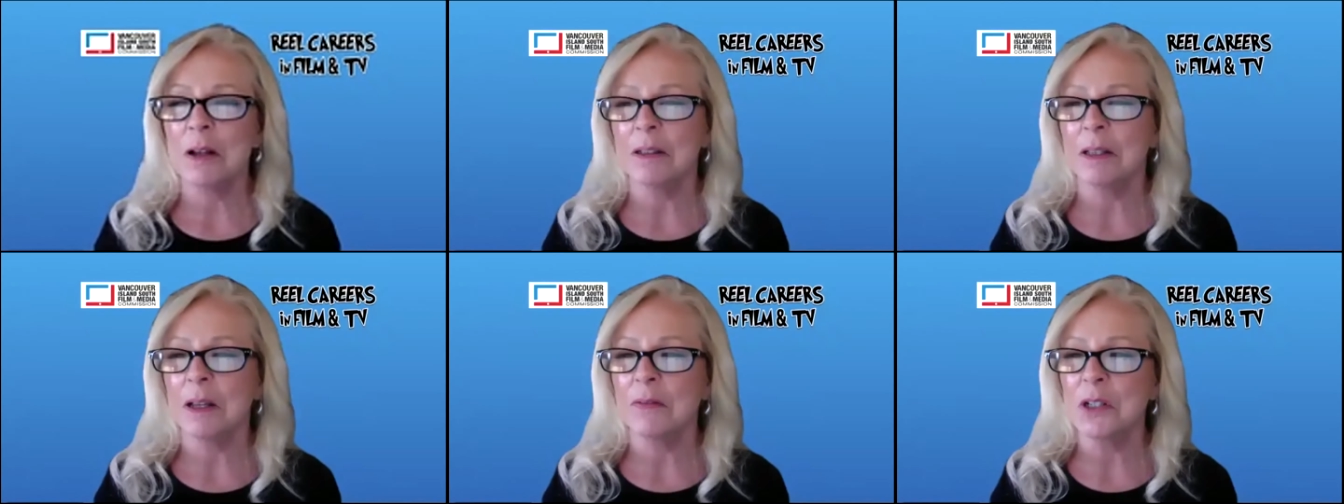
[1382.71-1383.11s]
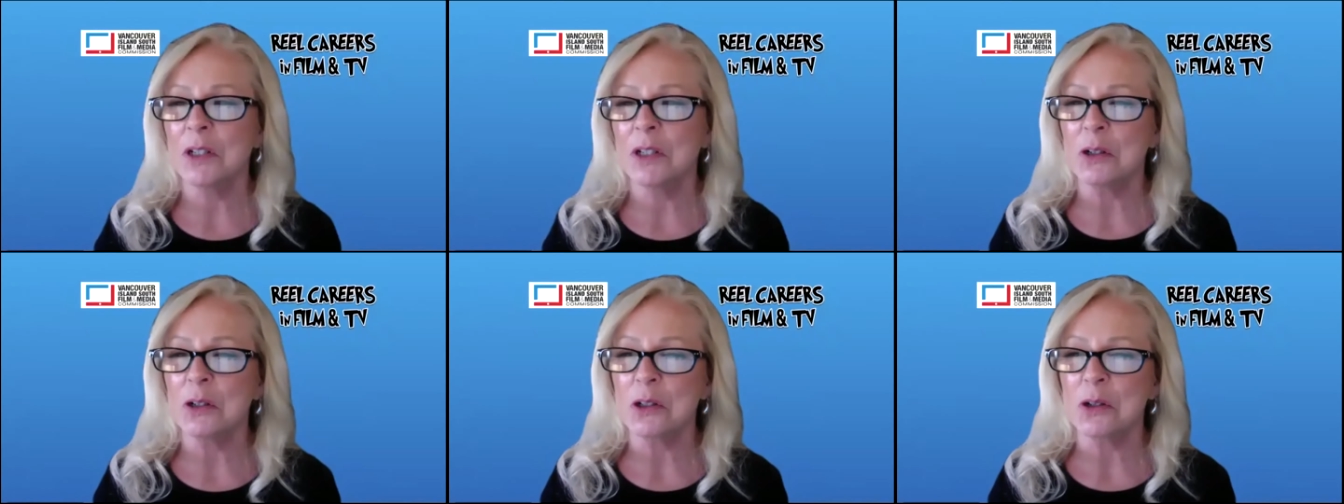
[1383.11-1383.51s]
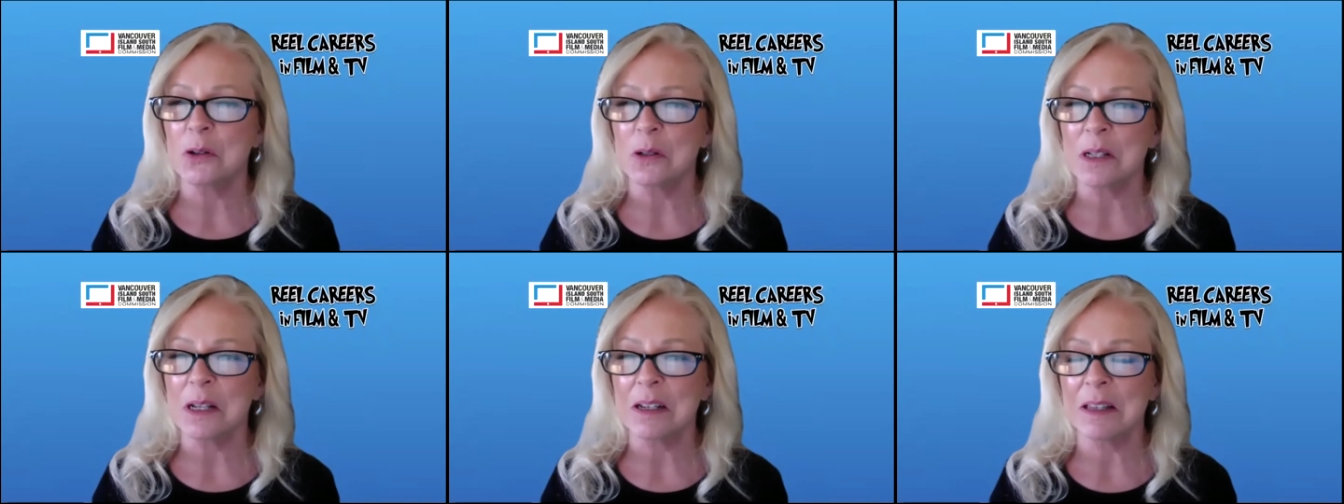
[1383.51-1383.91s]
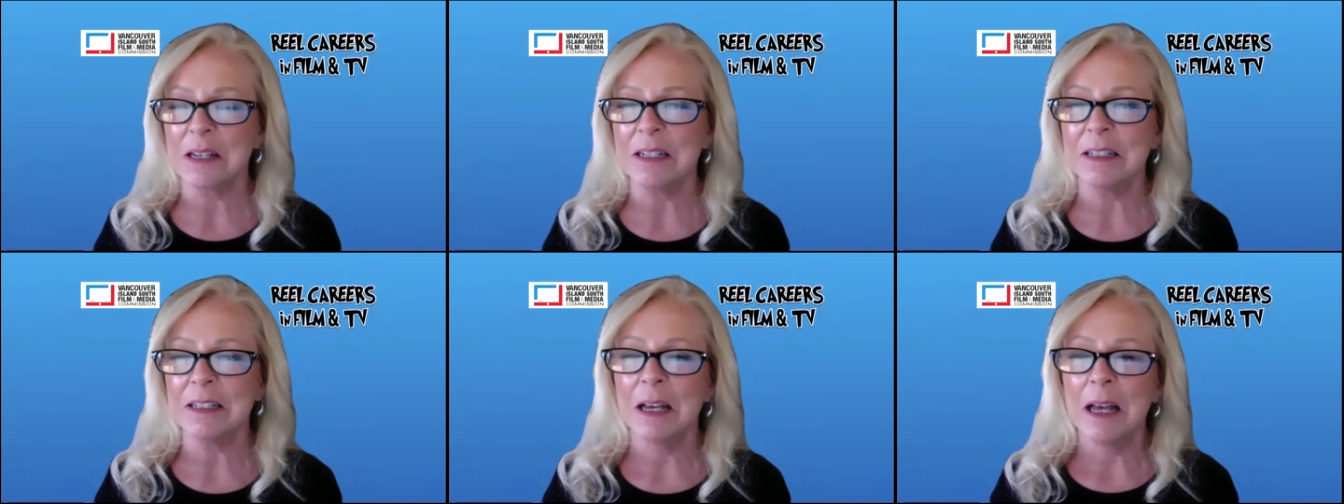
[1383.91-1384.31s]
love to hear stories like that.
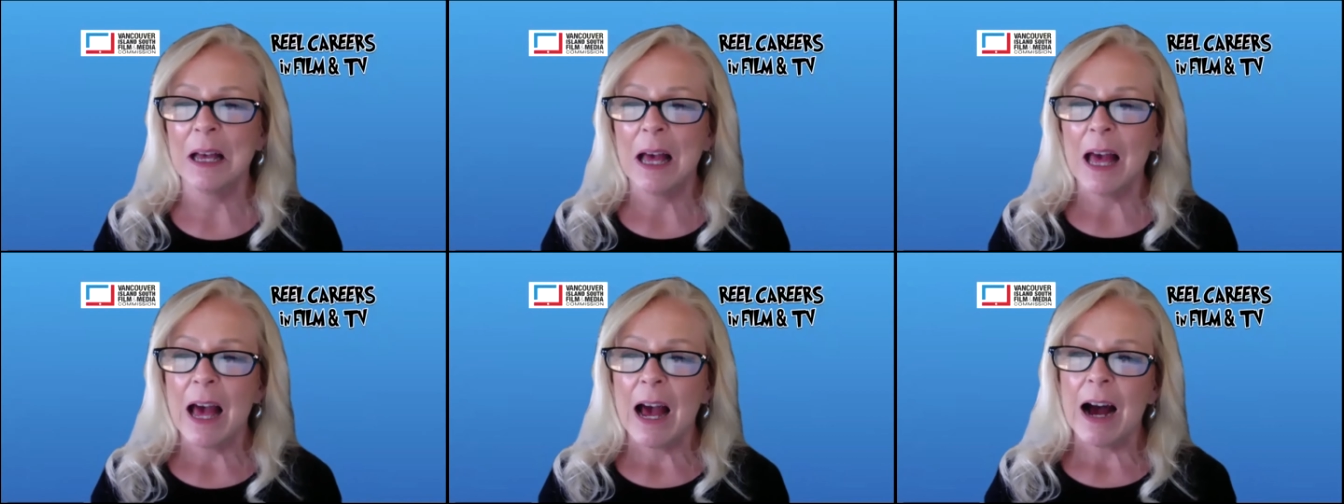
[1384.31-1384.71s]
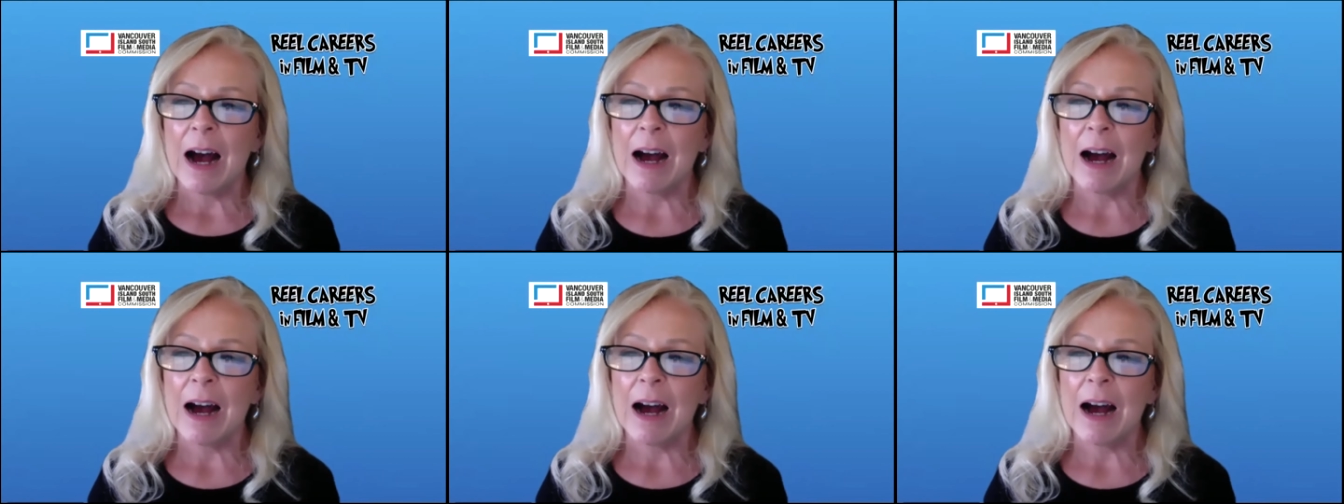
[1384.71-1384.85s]
Mm-hmm.